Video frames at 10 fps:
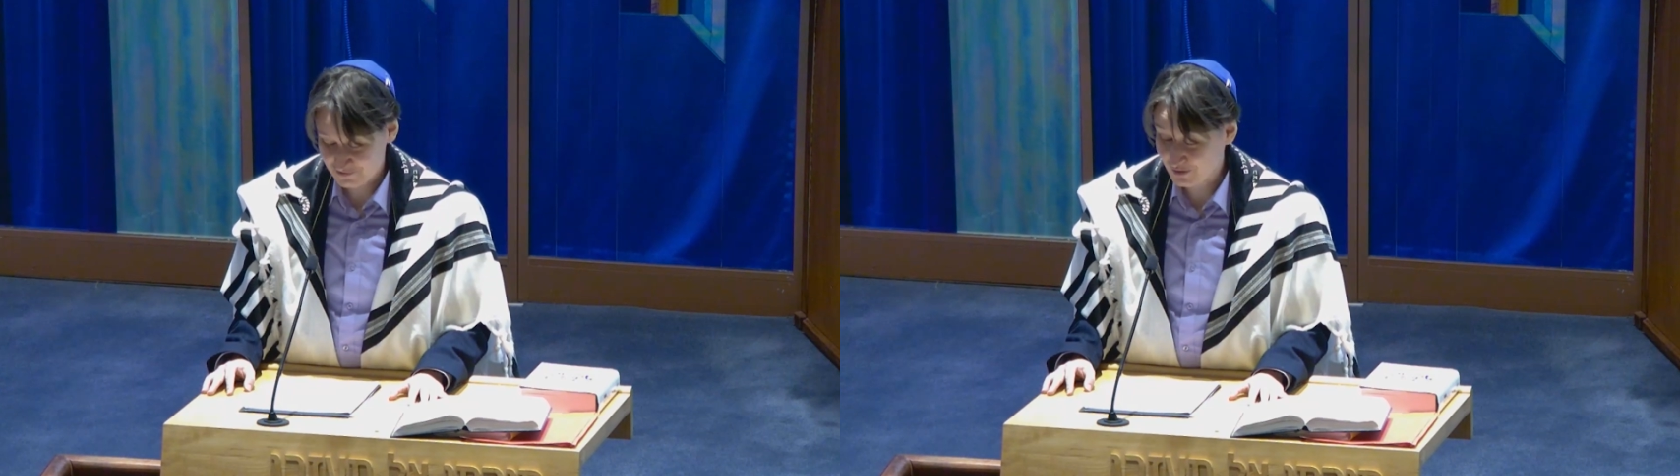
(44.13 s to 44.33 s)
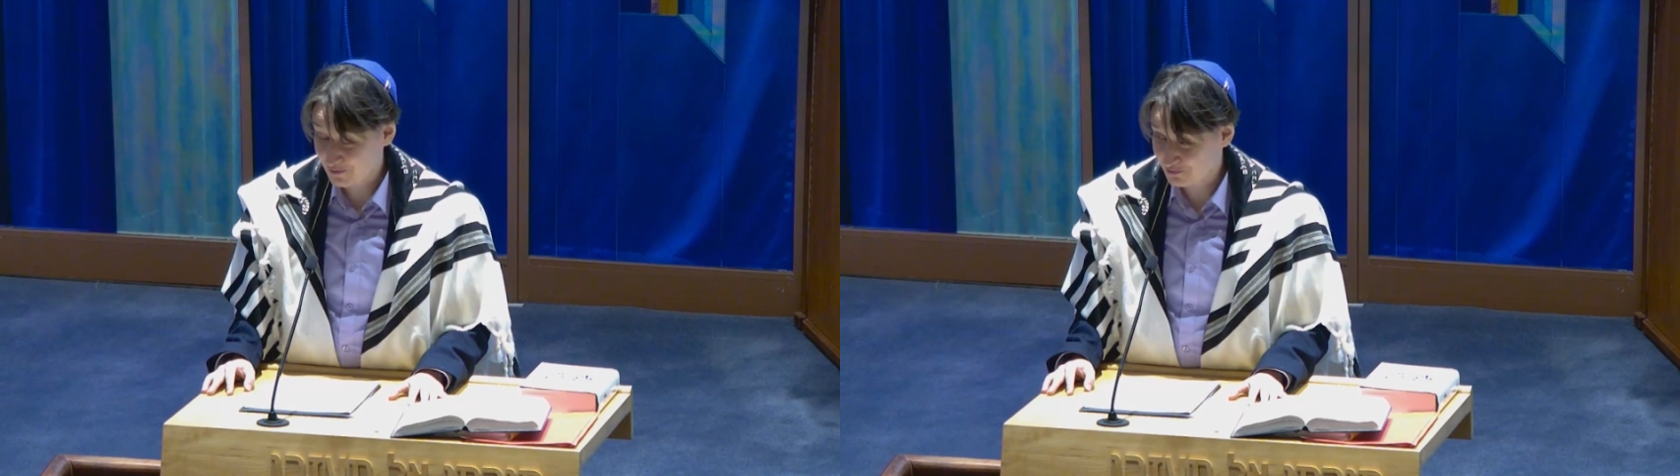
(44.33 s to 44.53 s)

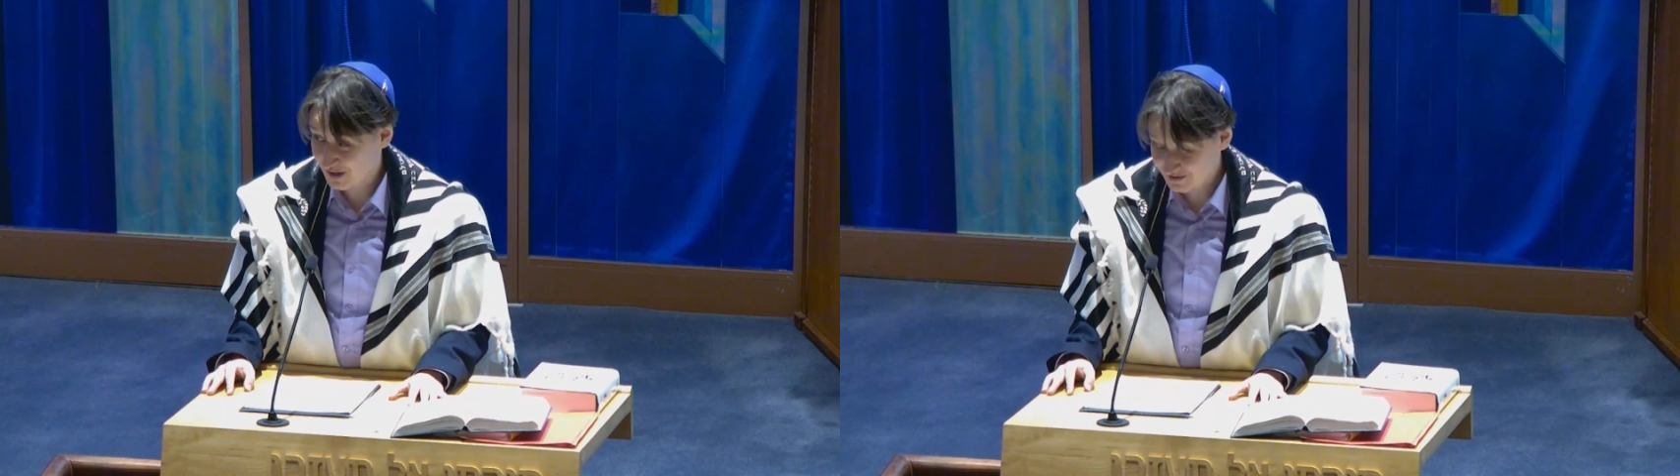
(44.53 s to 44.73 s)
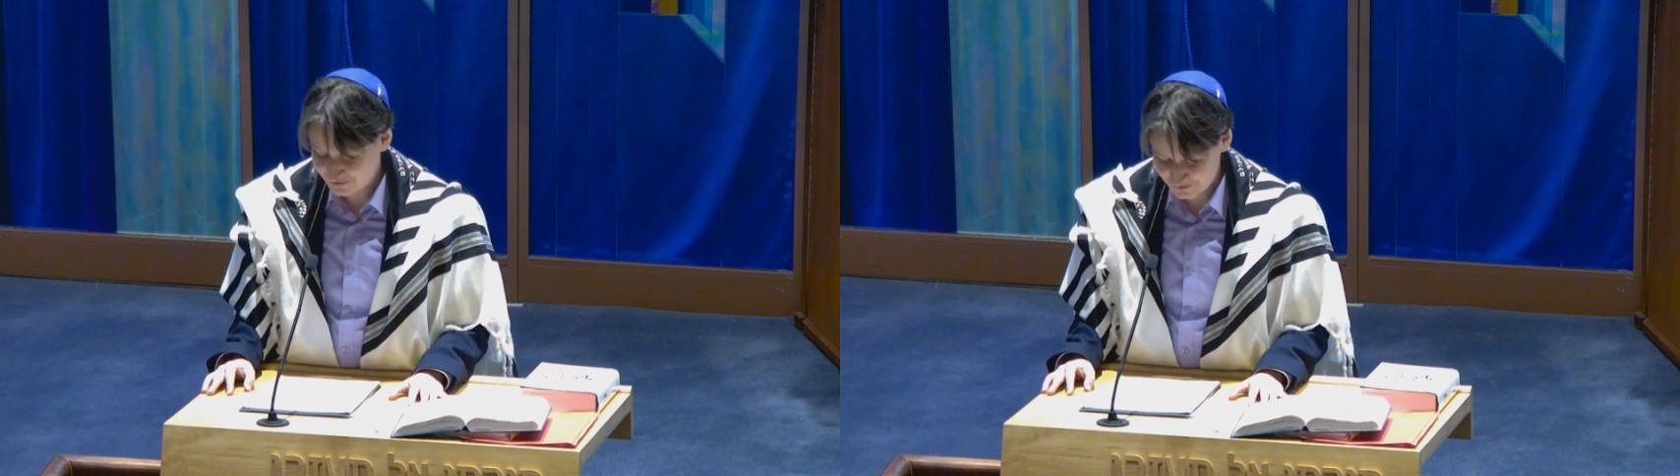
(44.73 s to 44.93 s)
our
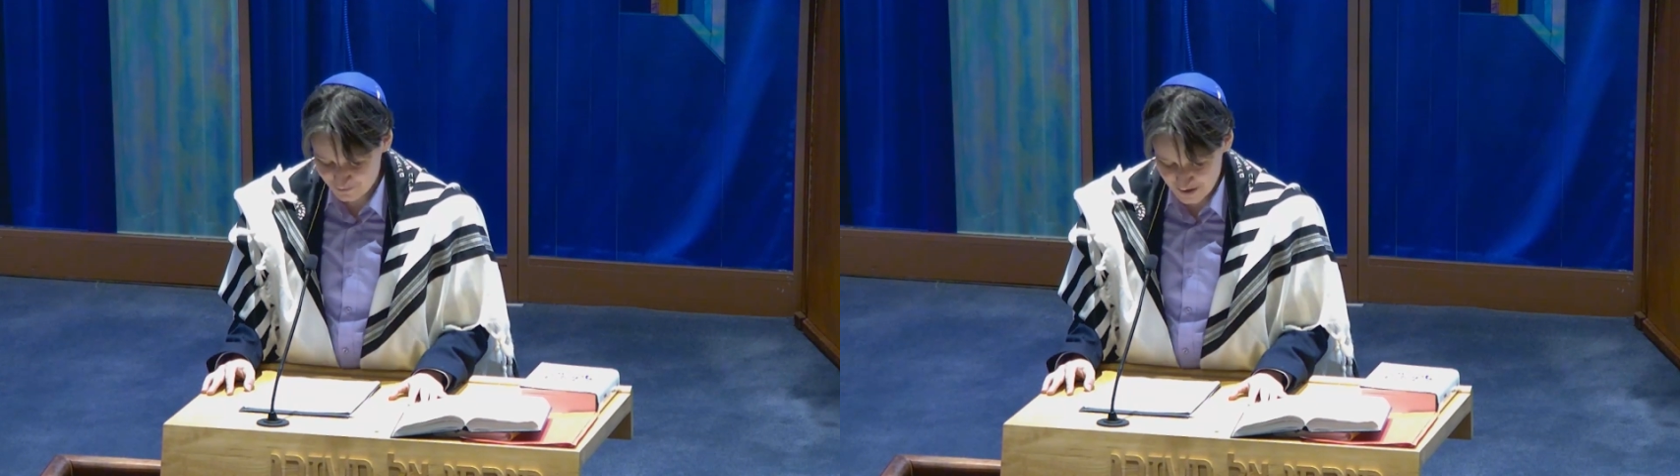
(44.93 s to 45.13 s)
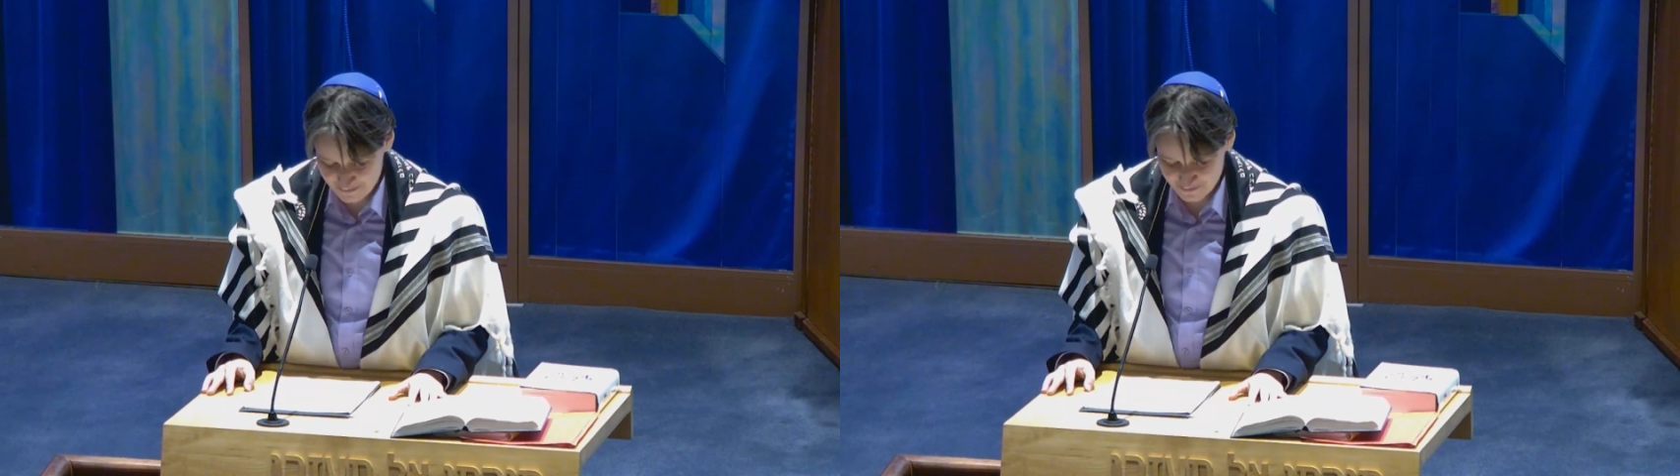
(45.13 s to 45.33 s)
regular
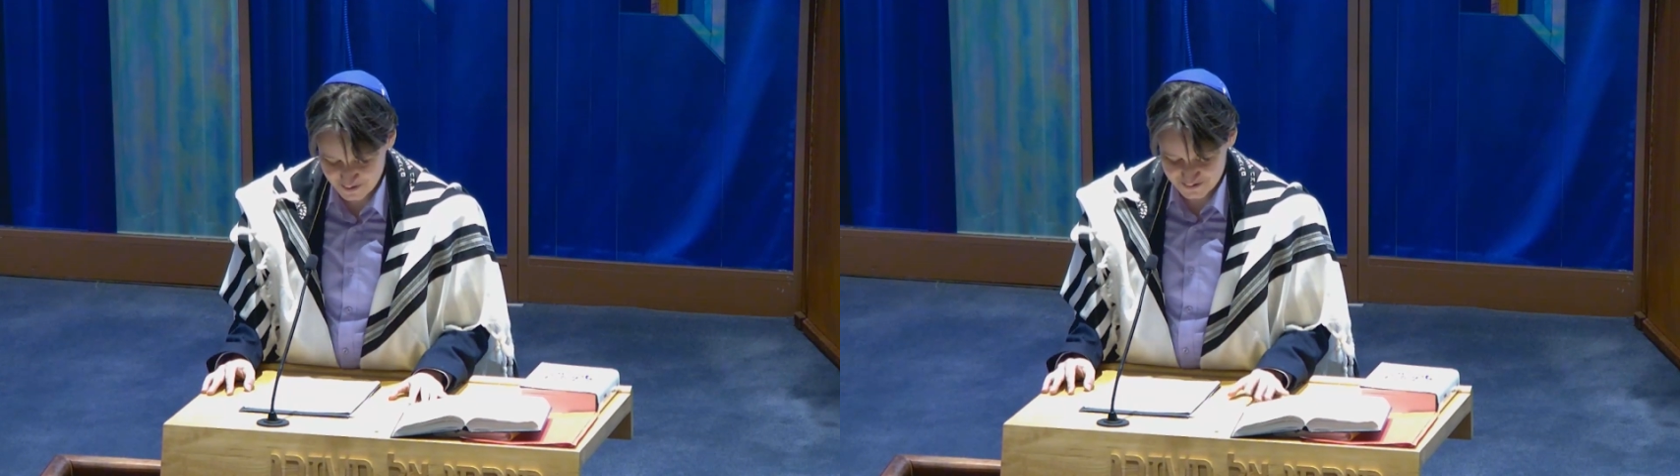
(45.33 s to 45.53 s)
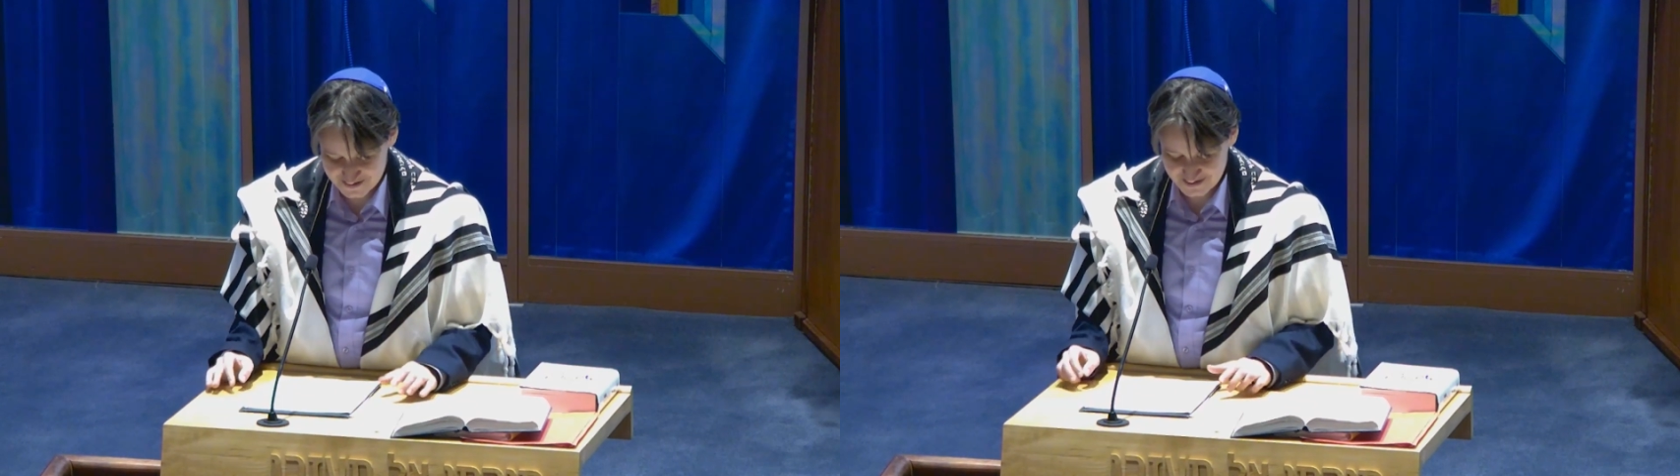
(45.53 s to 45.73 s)
members.